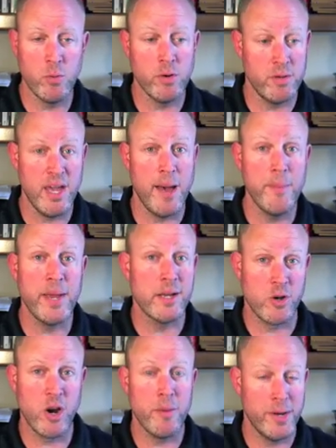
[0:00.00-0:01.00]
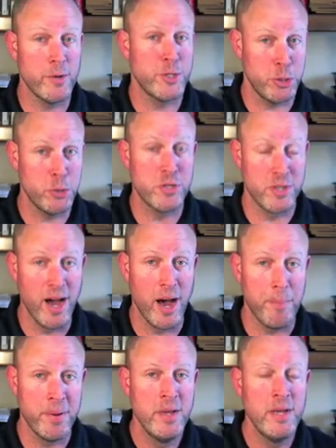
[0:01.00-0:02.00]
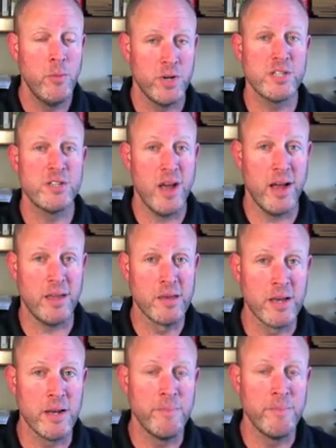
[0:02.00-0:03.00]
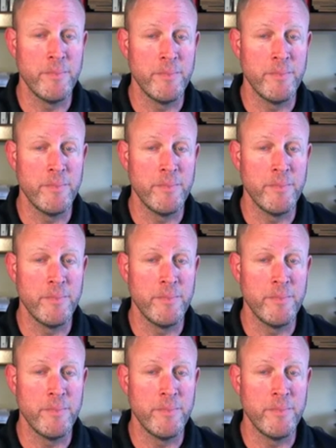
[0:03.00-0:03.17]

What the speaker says: Well, yeah, because carbohydrates used up, which is not good.